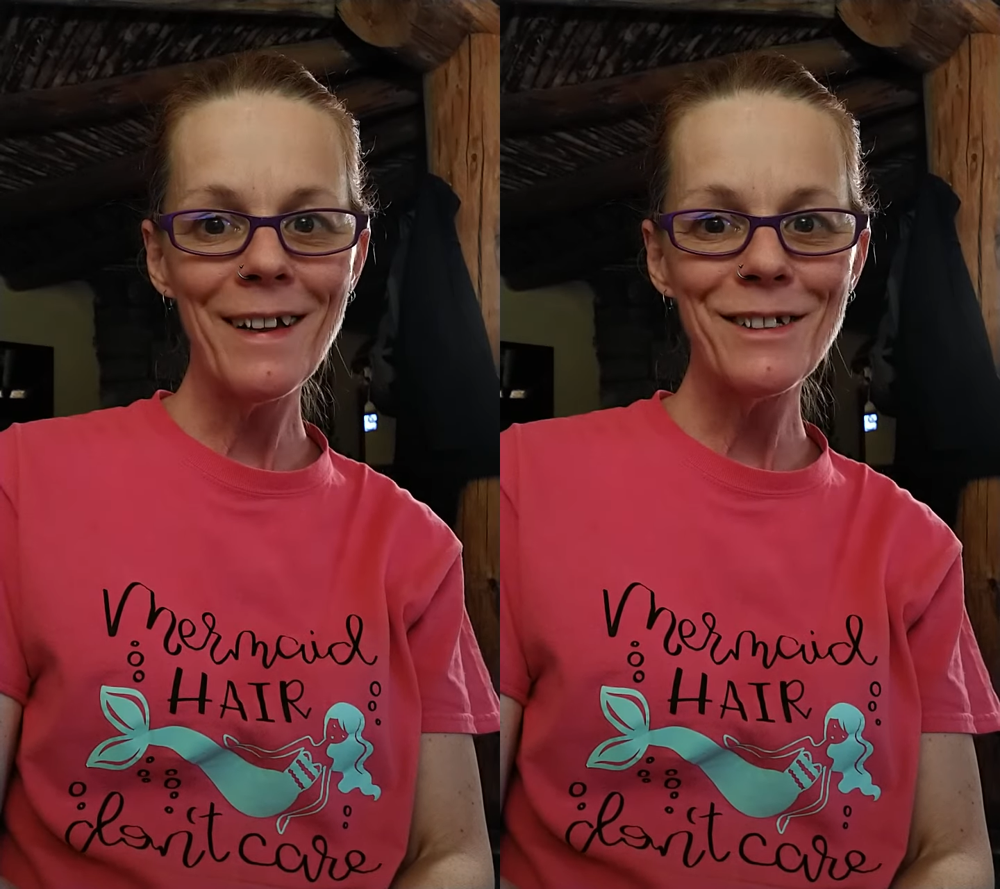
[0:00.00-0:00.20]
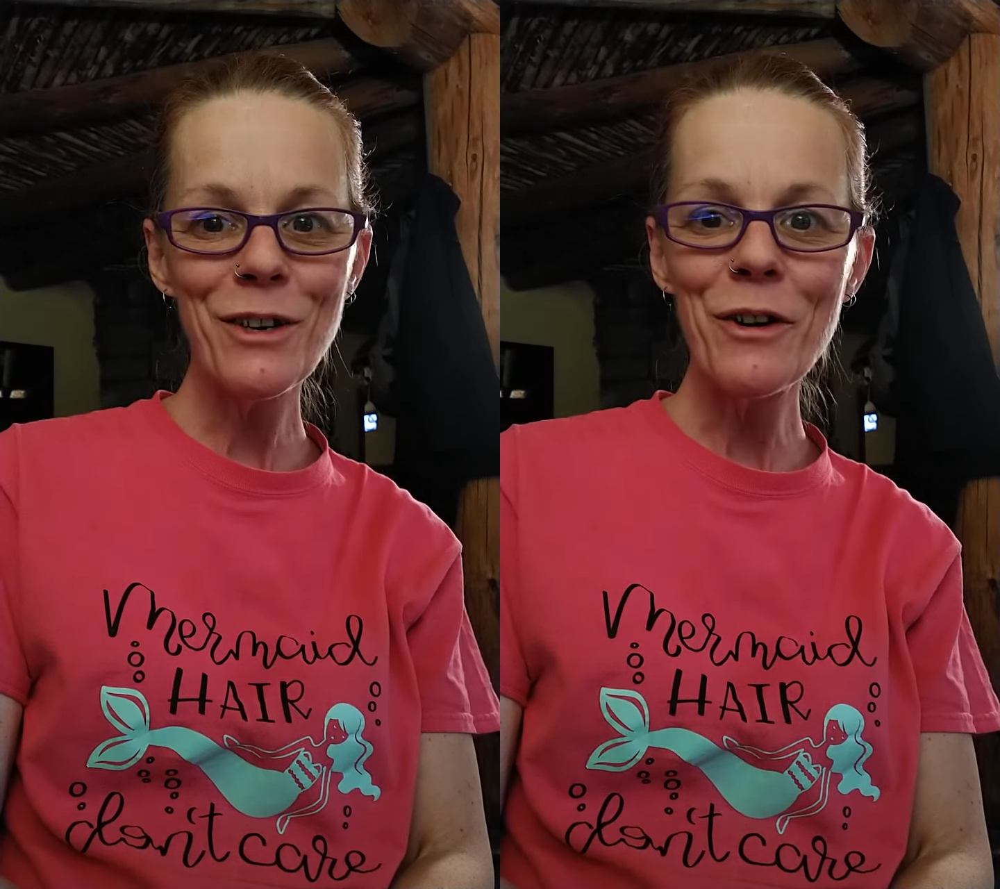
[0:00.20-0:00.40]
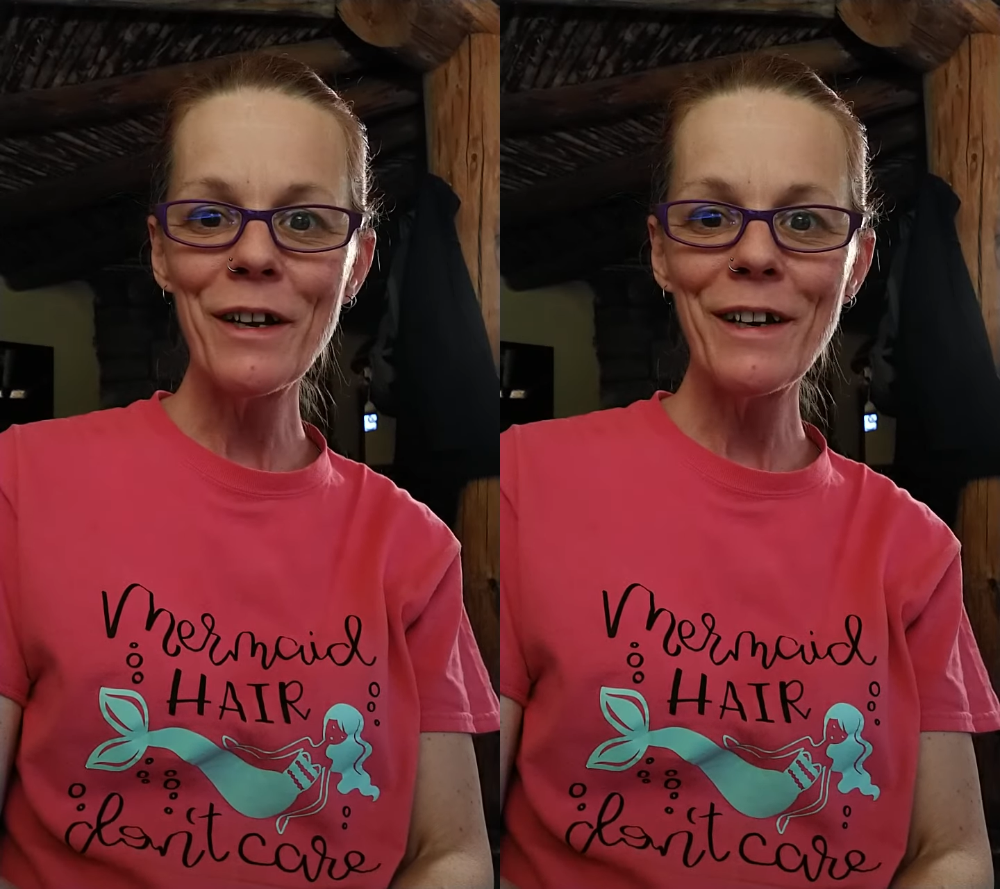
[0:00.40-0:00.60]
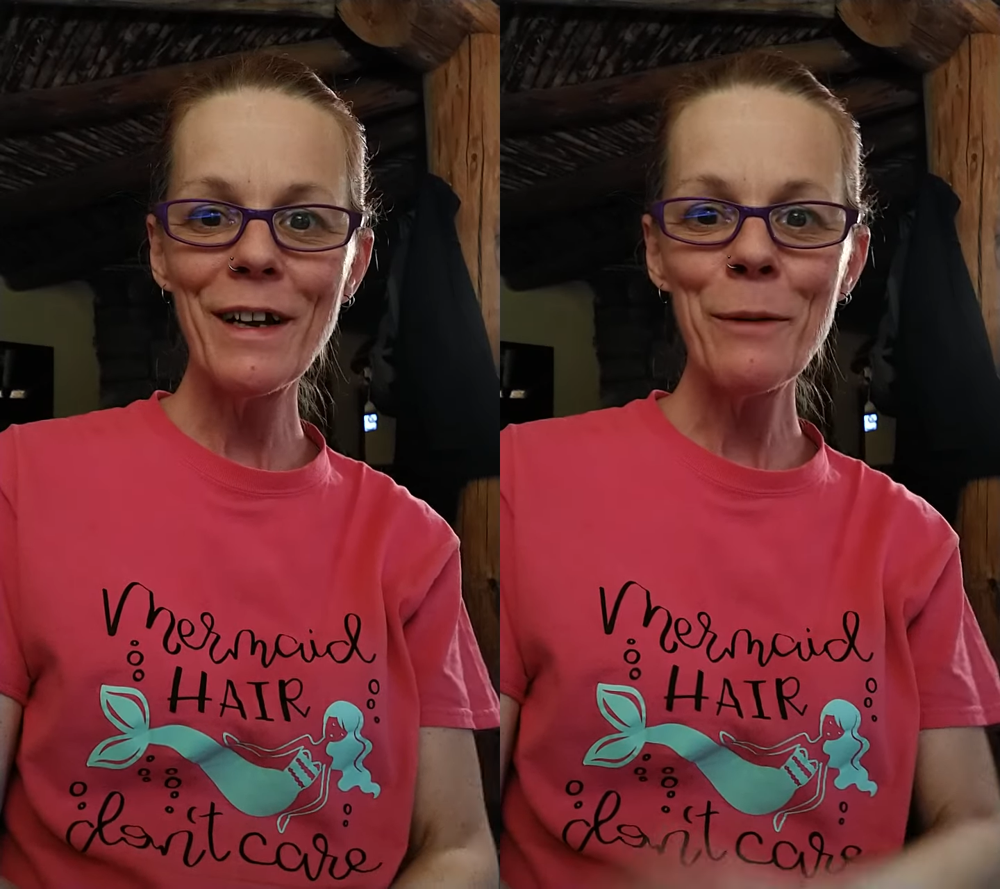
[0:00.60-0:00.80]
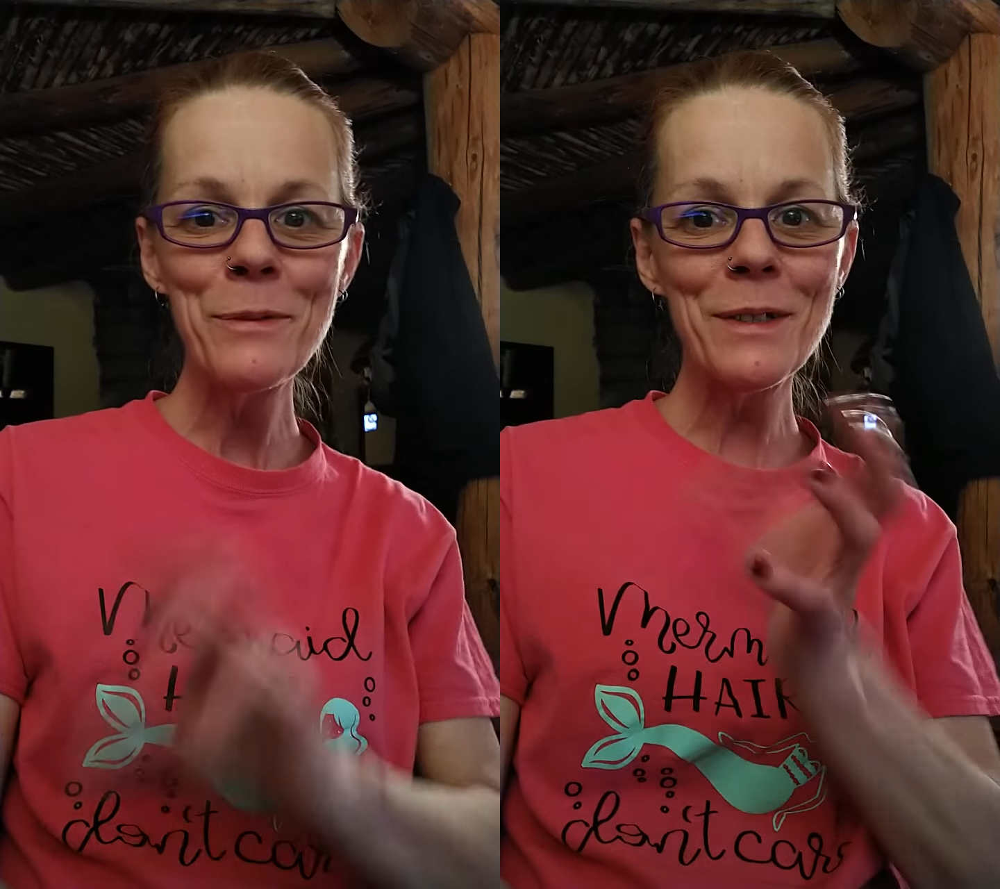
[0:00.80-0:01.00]
and turn it
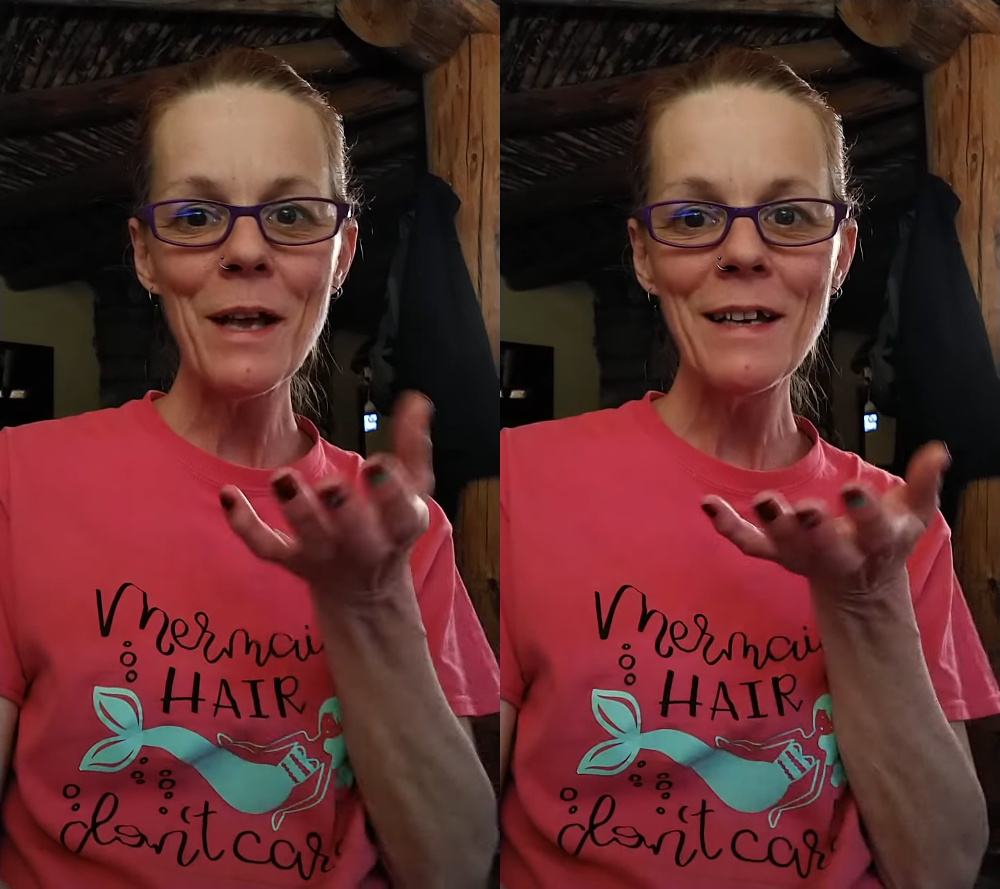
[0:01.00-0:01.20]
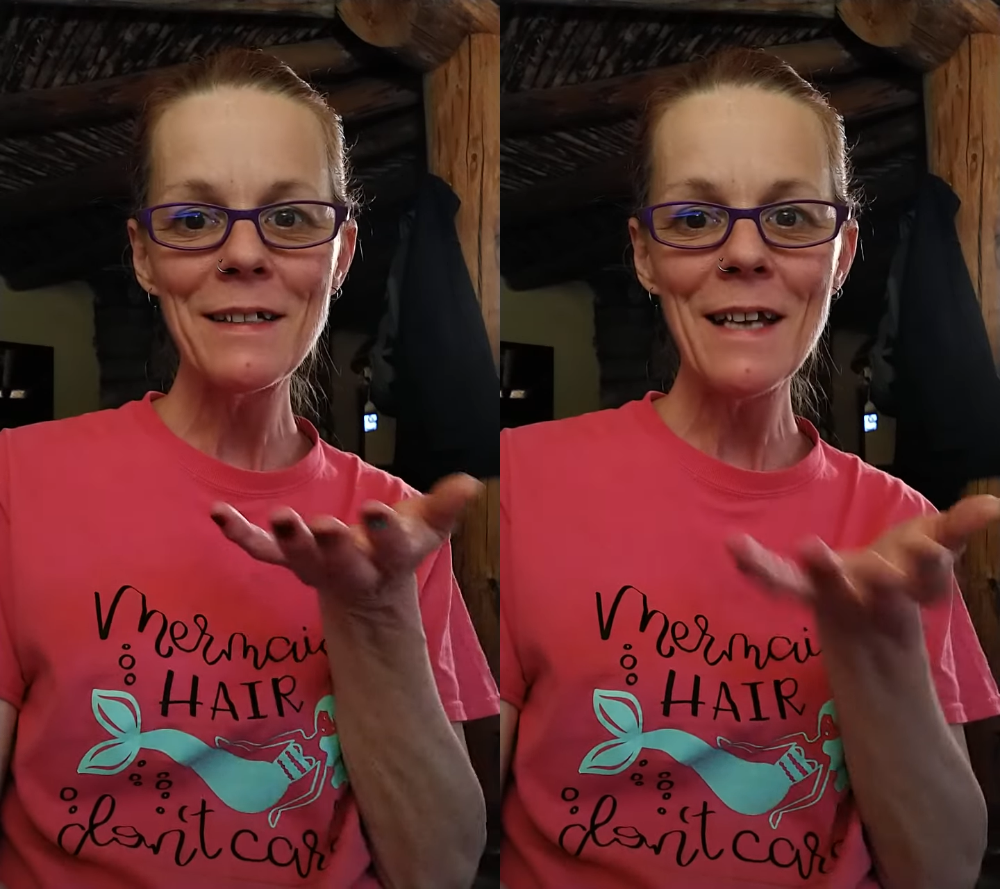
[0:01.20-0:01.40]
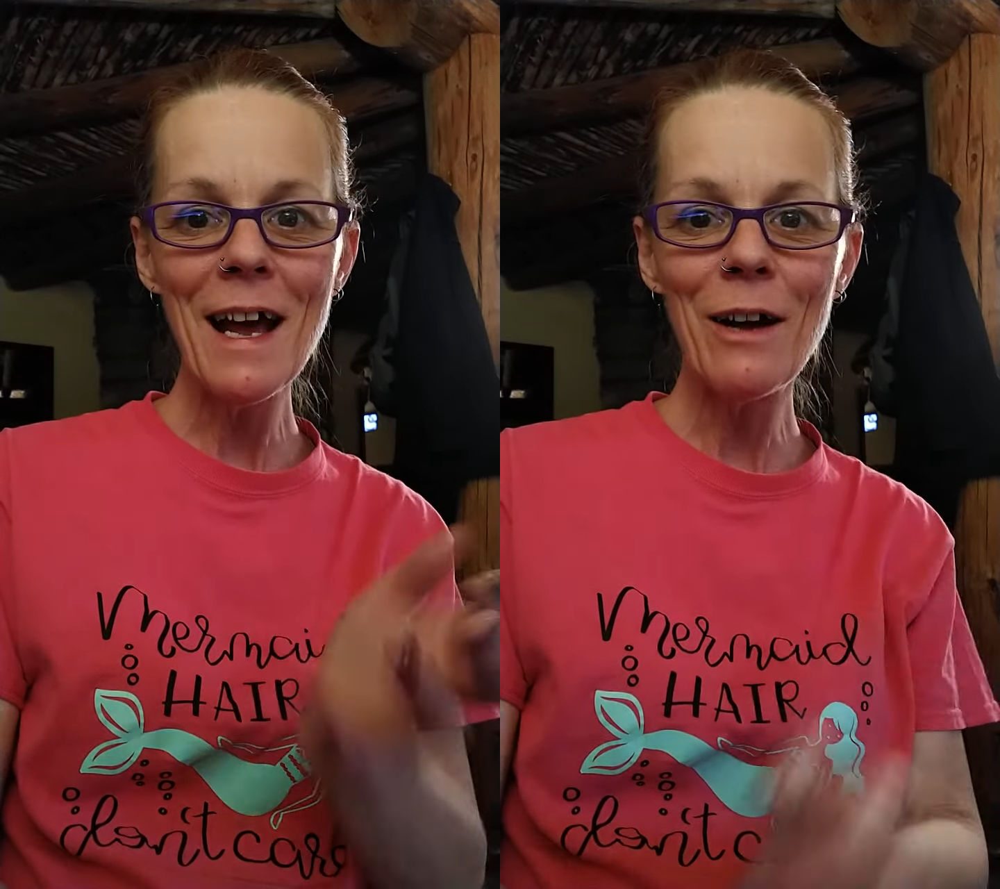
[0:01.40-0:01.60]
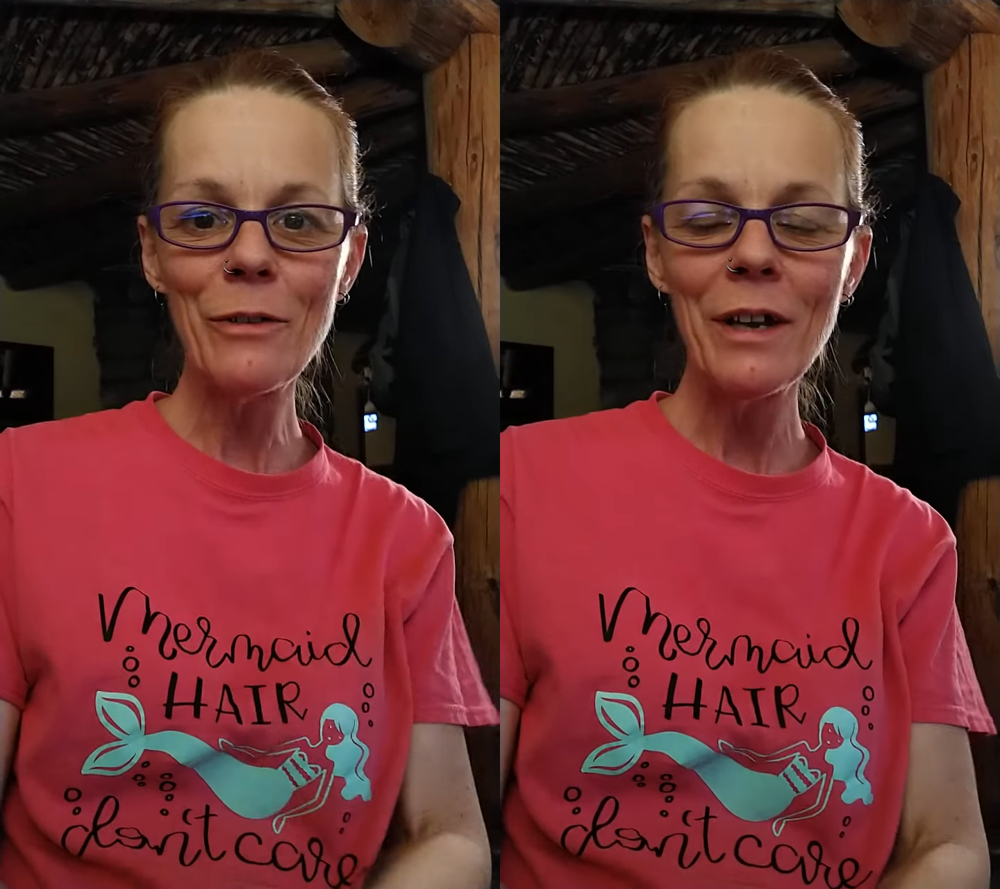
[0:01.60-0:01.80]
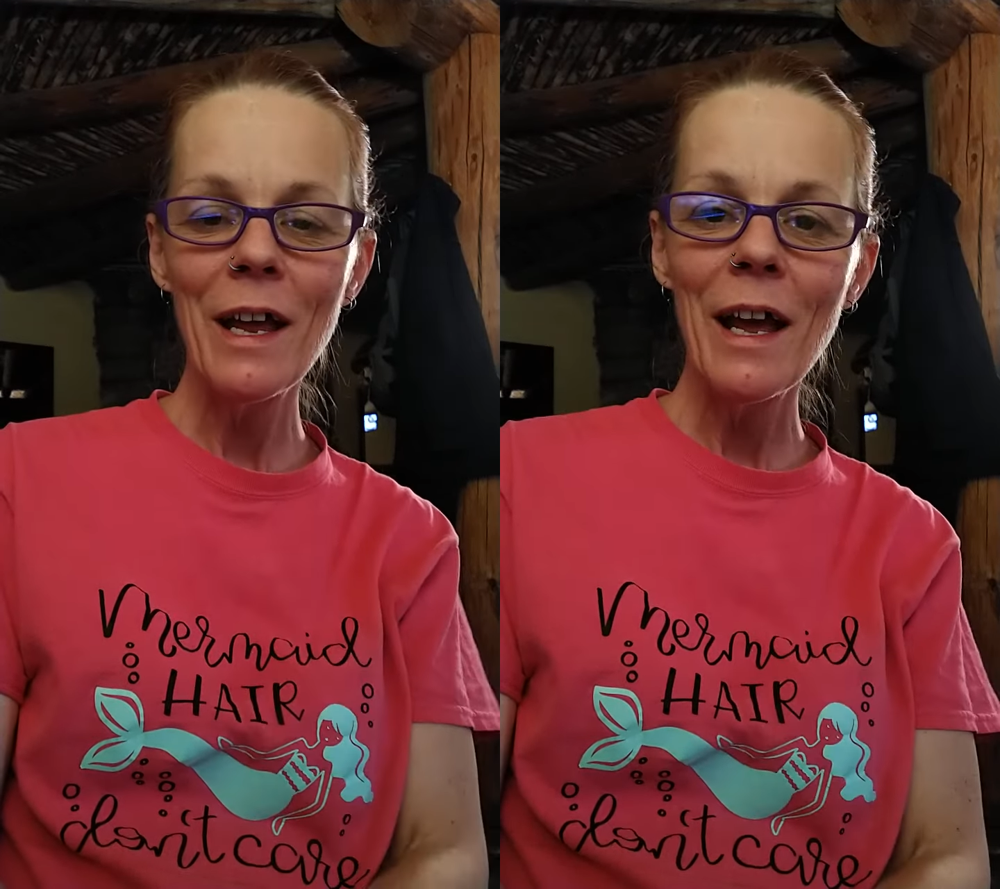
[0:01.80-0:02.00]
upside
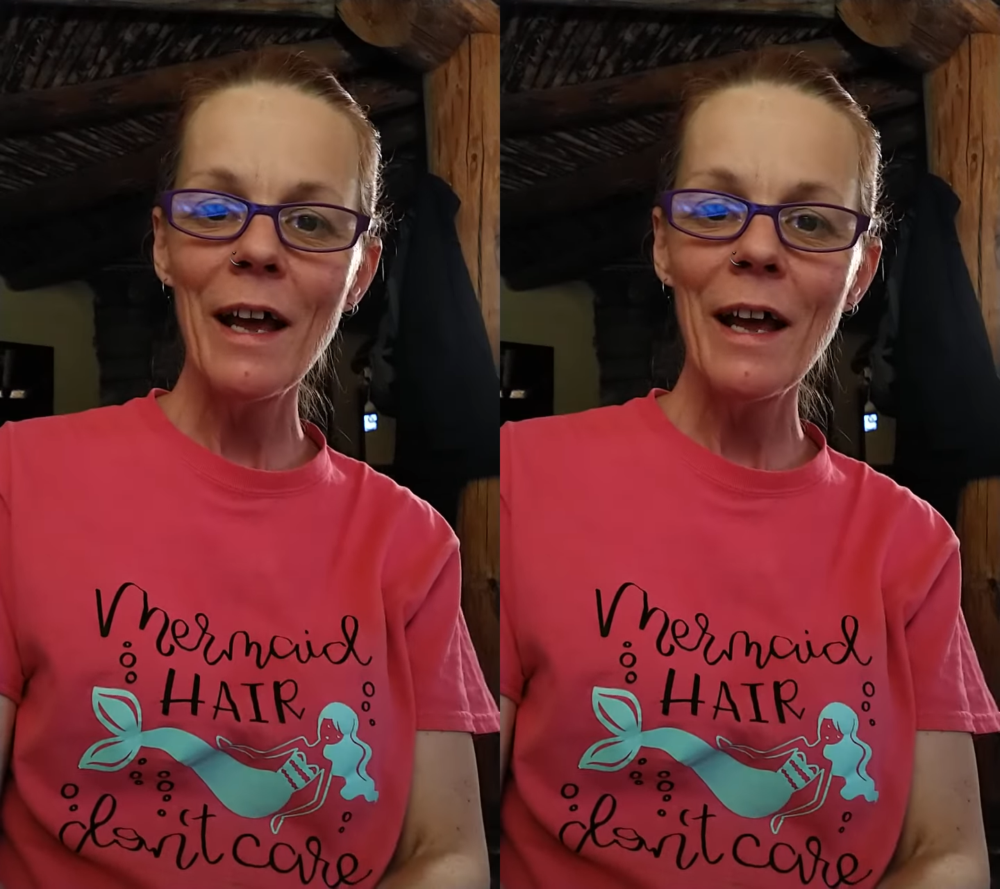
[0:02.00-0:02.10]
down